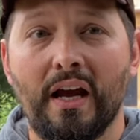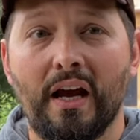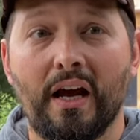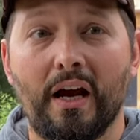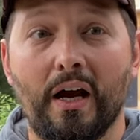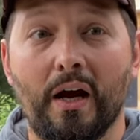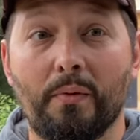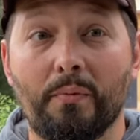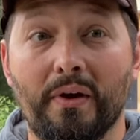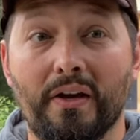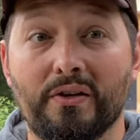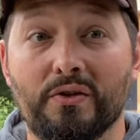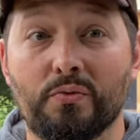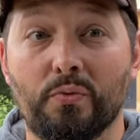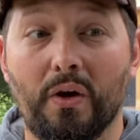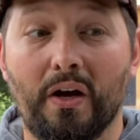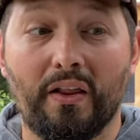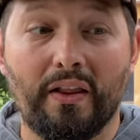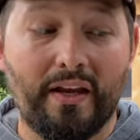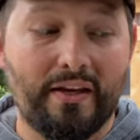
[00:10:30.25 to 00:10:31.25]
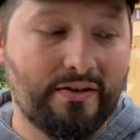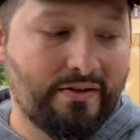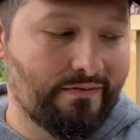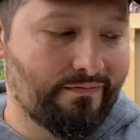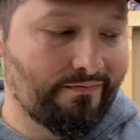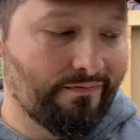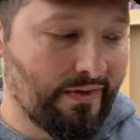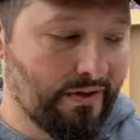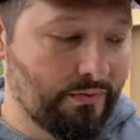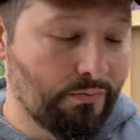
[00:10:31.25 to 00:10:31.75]
um, as well as
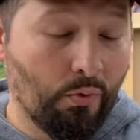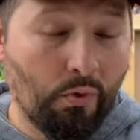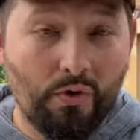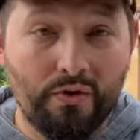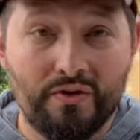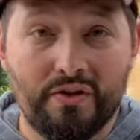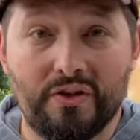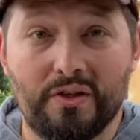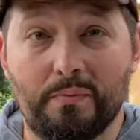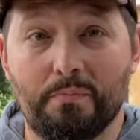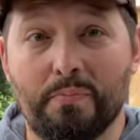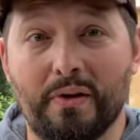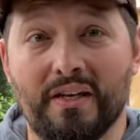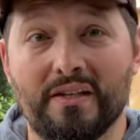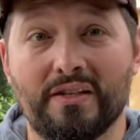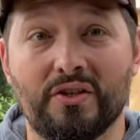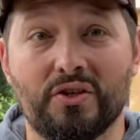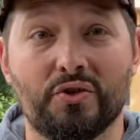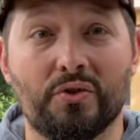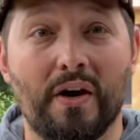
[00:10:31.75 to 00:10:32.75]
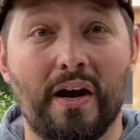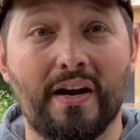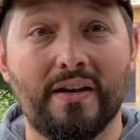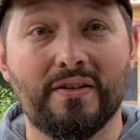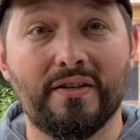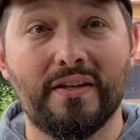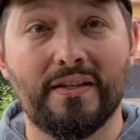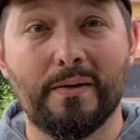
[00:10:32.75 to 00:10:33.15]
it's more than just a business strategy.